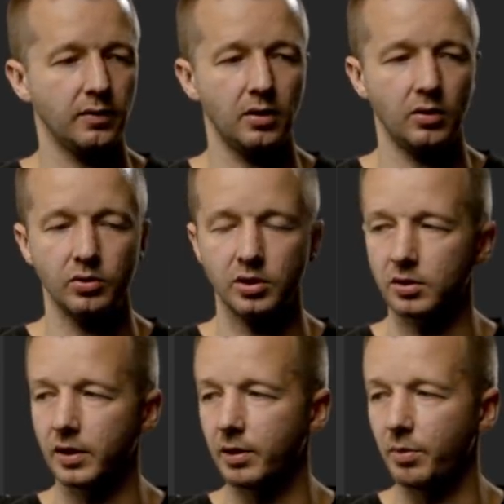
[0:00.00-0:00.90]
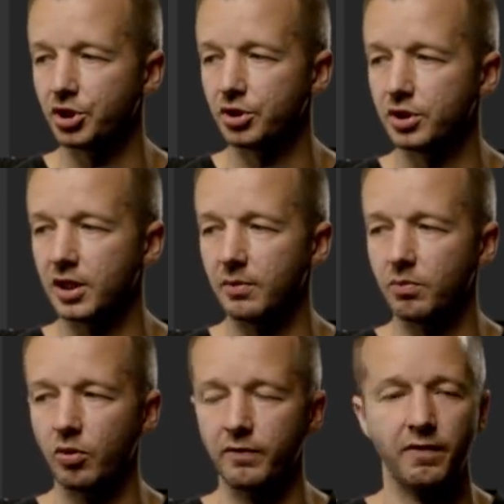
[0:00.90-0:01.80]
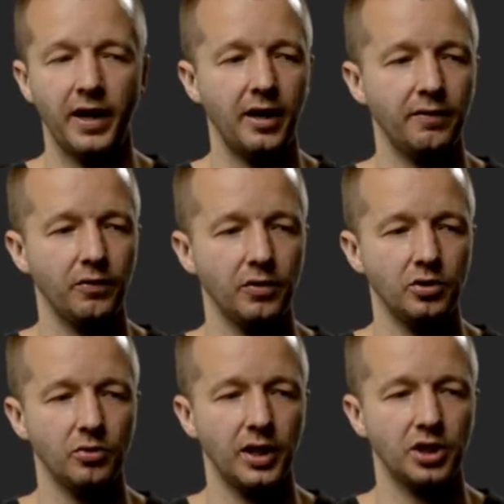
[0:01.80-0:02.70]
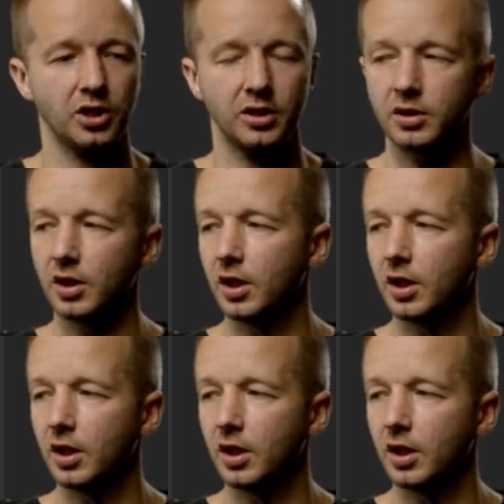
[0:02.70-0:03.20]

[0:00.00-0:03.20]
those animations, and then 0.5 for the duration.